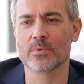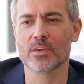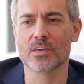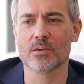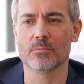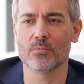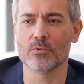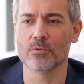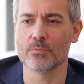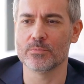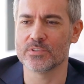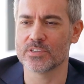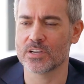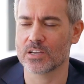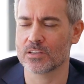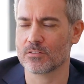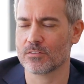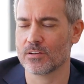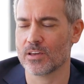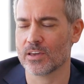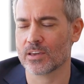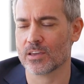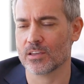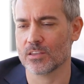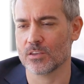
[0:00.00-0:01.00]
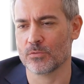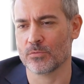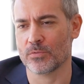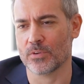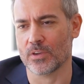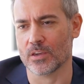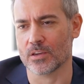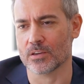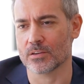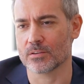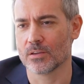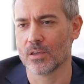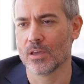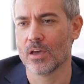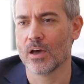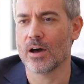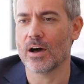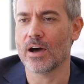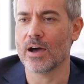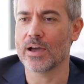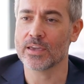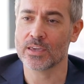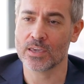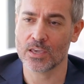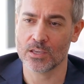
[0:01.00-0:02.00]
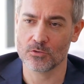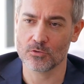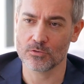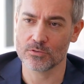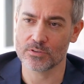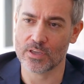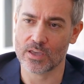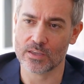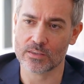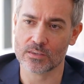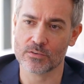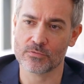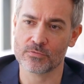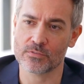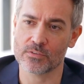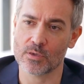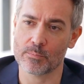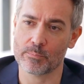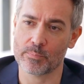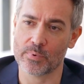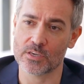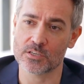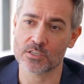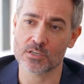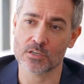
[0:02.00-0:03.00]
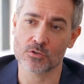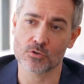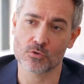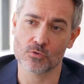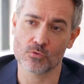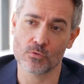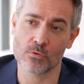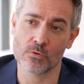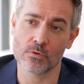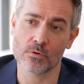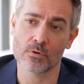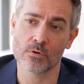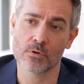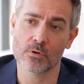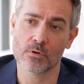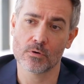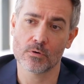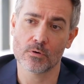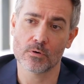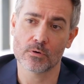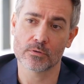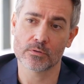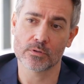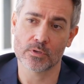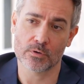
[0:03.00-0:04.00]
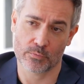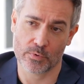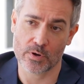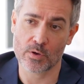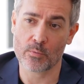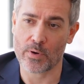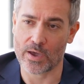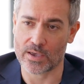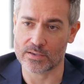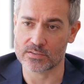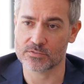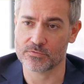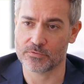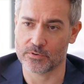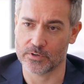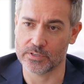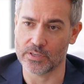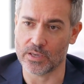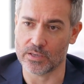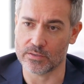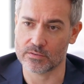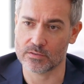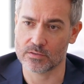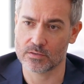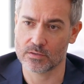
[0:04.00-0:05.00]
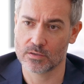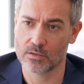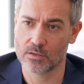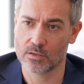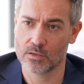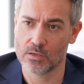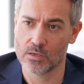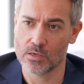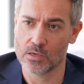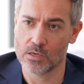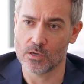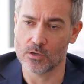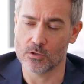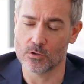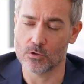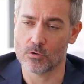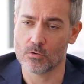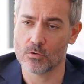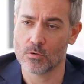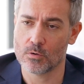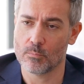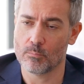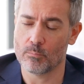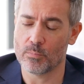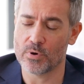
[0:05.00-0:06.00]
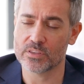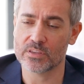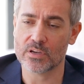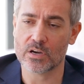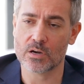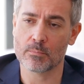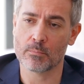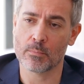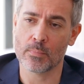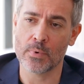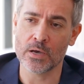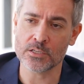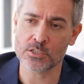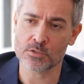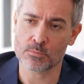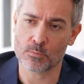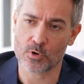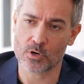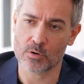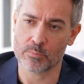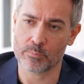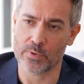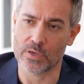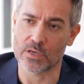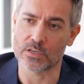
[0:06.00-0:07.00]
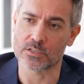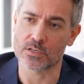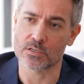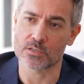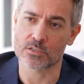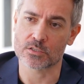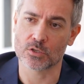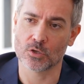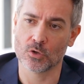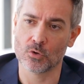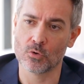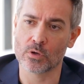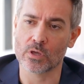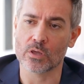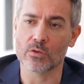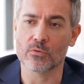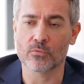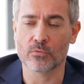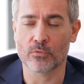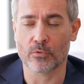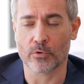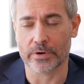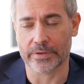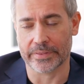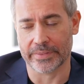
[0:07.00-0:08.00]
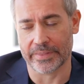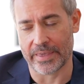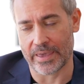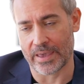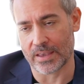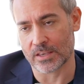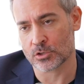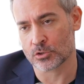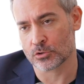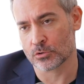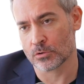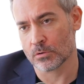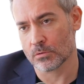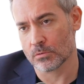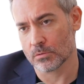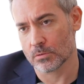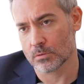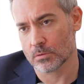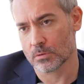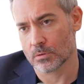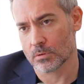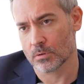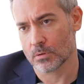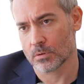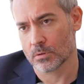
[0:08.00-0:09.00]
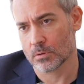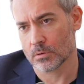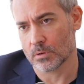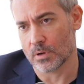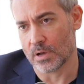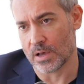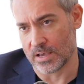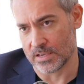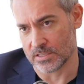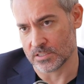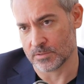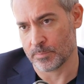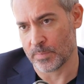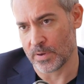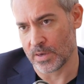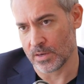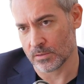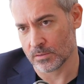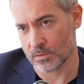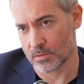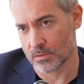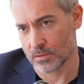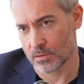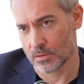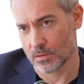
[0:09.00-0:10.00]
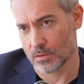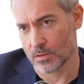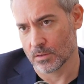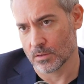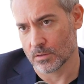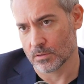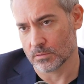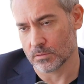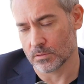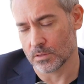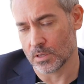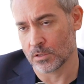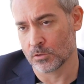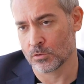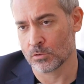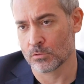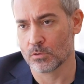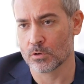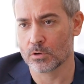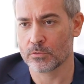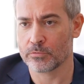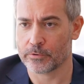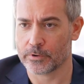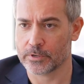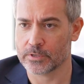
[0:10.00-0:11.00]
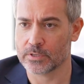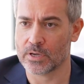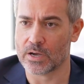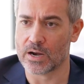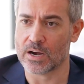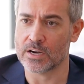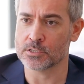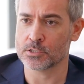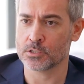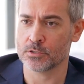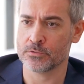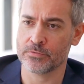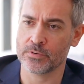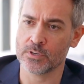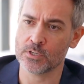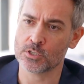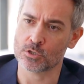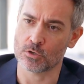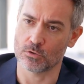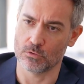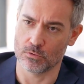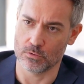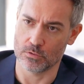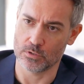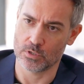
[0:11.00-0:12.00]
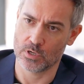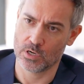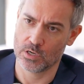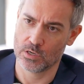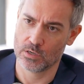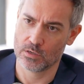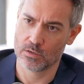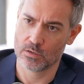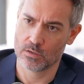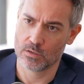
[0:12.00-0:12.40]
big boobs. I don't like anything. I can do that if the patient do the request for that, But there are much more patients looking for natural aspect than to look for the artificial look.